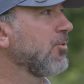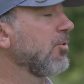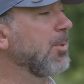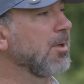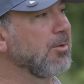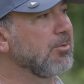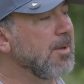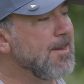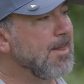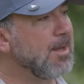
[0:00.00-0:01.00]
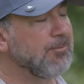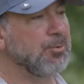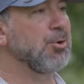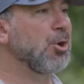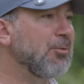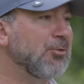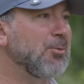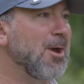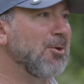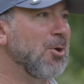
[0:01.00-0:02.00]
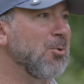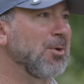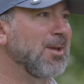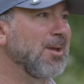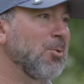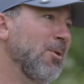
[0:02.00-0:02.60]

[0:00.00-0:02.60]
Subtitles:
Just because if you're nervous about going in,